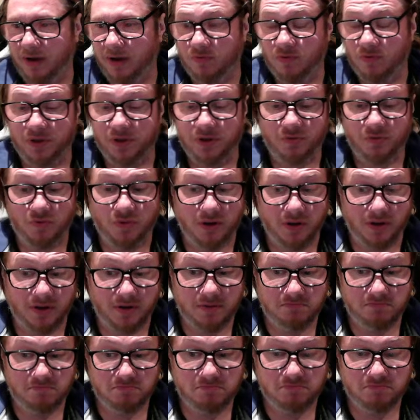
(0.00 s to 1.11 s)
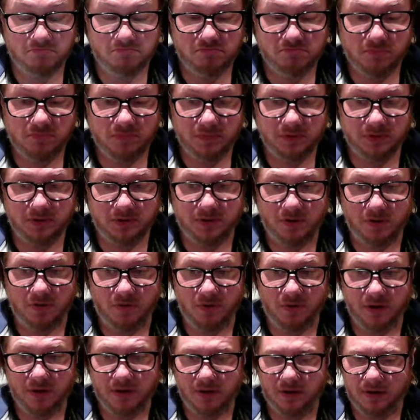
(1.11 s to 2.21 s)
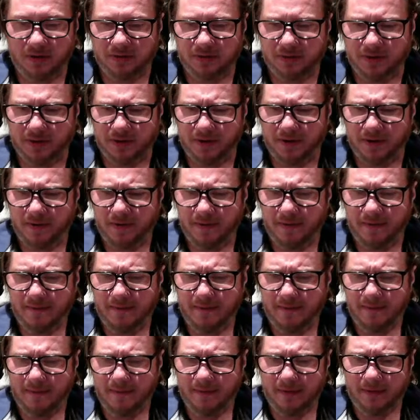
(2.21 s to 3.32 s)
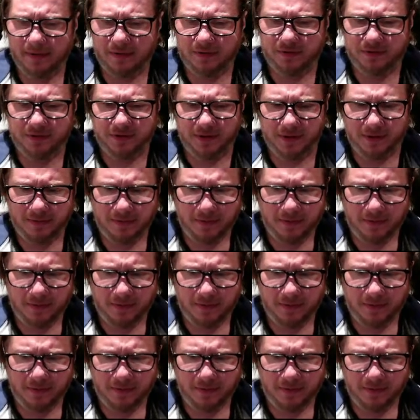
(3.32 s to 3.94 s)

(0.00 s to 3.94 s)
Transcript: where you were. So what can I say? Interesting.